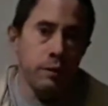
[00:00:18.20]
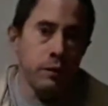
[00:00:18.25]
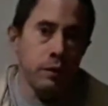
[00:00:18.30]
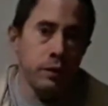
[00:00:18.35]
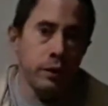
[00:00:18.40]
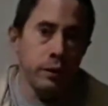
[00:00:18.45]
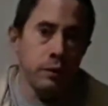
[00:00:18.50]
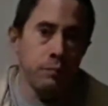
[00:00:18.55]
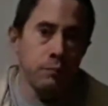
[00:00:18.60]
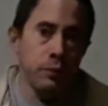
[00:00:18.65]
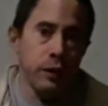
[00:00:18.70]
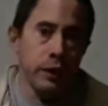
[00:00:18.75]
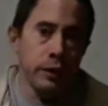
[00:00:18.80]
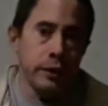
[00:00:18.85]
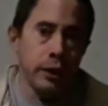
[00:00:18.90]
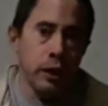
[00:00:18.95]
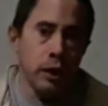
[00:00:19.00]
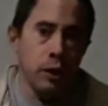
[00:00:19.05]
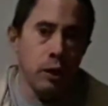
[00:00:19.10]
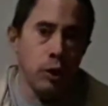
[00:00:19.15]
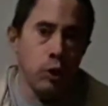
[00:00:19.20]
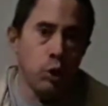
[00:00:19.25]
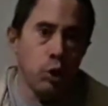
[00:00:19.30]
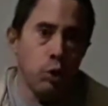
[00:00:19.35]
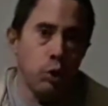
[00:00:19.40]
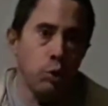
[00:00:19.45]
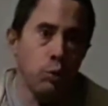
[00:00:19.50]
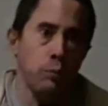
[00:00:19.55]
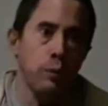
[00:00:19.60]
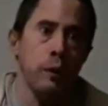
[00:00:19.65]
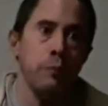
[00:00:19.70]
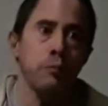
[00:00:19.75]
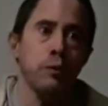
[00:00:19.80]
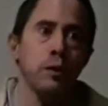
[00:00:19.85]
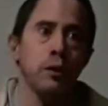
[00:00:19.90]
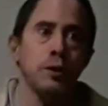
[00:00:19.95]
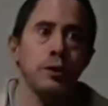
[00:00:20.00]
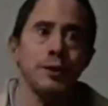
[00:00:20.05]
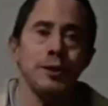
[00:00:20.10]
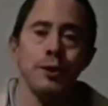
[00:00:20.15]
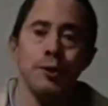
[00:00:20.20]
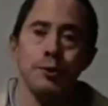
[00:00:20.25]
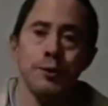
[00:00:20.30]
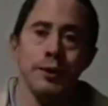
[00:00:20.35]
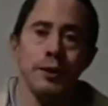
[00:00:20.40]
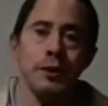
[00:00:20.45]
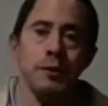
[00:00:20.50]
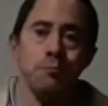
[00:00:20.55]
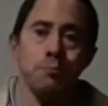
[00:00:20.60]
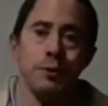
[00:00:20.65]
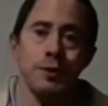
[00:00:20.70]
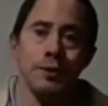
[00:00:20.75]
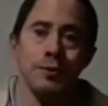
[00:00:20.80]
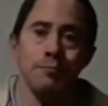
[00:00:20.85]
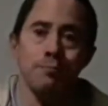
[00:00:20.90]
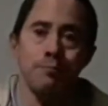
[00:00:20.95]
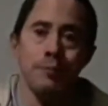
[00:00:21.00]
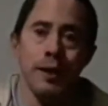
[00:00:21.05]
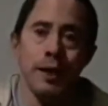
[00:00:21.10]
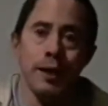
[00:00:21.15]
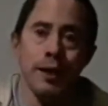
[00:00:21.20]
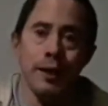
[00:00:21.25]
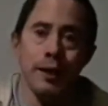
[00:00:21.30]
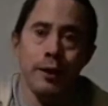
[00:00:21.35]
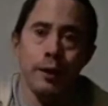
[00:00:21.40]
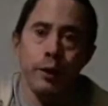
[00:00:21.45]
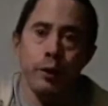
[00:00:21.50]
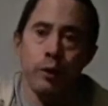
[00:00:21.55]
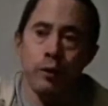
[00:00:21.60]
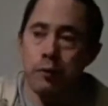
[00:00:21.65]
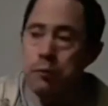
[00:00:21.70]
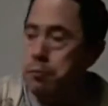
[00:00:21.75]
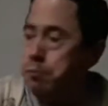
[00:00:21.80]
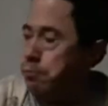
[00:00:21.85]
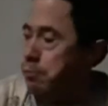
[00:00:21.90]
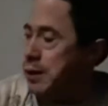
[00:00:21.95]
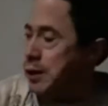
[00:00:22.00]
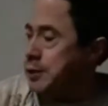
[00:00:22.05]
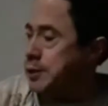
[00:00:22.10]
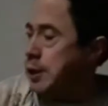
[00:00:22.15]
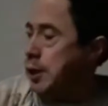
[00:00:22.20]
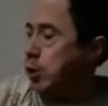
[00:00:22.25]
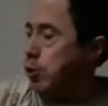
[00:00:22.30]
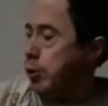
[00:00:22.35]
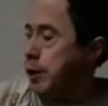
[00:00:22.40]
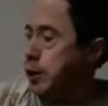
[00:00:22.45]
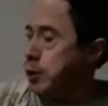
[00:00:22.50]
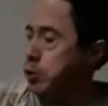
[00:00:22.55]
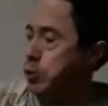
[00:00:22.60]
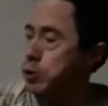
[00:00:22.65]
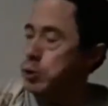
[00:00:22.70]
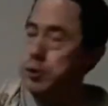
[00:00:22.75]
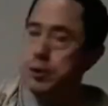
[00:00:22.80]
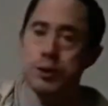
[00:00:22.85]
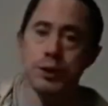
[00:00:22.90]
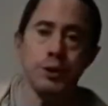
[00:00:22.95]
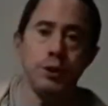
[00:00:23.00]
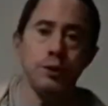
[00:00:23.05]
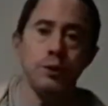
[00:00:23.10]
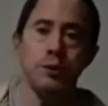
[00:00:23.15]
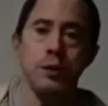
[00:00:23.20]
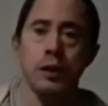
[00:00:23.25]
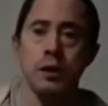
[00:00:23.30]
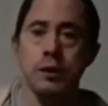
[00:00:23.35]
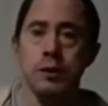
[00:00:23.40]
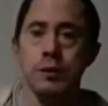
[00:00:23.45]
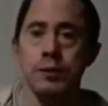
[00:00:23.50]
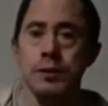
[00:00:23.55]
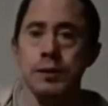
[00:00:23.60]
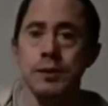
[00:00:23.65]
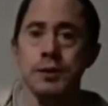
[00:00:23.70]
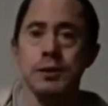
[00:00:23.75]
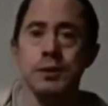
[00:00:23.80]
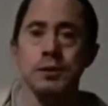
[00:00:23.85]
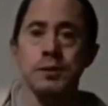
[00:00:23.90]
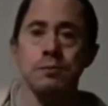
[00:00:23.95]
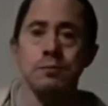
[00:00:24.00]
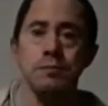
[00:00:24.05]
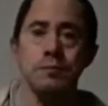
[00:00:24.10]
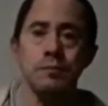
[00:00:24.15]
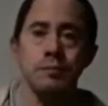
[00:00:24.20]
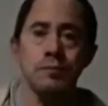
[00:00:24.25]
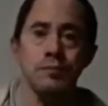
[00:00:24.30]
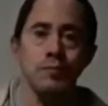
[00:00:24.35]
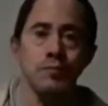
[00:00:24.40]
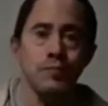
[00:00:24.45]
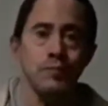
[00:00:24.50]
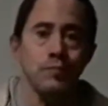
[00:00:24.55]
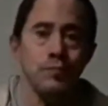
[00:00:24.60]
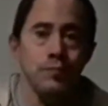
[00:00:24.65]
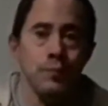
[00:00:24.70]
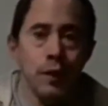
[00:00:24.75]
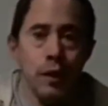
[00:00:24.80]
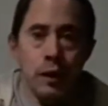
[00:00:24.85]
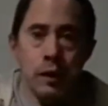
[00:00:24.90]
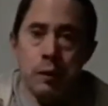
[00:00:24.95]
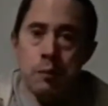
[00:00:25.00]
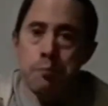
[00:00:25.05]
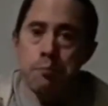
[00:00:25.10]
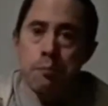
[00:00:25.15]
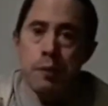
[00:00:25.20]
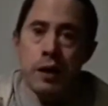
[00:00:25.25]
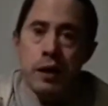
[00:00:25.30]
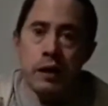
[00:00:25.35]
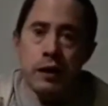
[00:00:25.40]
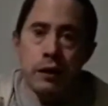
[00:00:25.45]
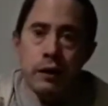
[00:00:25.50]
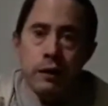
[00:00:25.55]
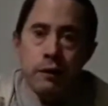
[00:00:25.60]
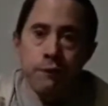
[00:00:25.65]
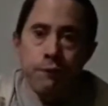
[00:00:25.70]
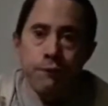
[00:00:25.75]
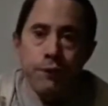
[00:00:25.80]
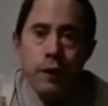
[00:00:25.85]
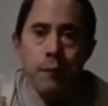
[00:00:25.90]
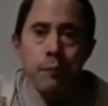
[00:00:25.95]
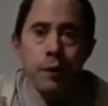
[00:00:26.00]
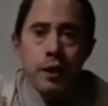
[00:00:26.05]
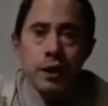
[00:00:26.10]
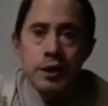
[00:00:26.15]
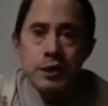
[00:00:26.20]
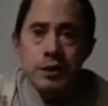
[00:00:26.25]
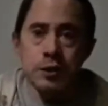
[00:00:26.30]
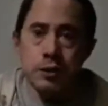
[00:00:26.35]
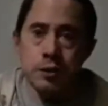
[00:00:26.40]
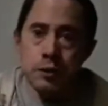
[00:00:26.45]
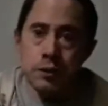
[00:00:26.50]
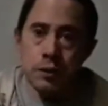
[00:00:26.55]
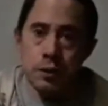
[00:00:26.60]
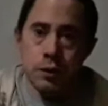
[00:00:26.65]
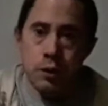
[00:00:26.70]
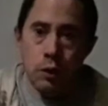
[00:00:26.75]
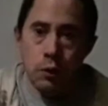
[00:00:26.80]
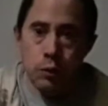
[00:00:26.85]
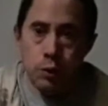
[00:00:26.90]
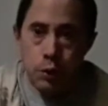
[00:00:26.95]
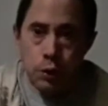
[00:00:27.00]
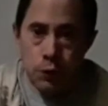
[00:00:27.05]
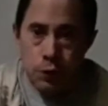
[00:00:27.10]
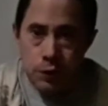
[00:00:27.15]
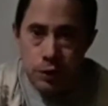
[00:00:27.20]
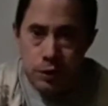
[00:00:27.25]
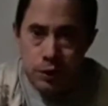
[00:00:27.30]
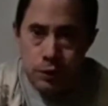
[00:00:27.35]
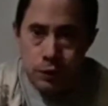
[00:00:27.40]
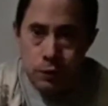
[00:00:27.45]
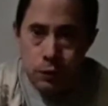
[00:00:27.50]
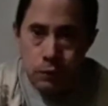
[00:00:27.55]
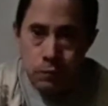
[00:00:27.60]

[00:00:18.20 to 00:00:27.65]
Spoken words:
Mgtow members know this, but many Mgtow haters do not know this. Many feminists don't know this either.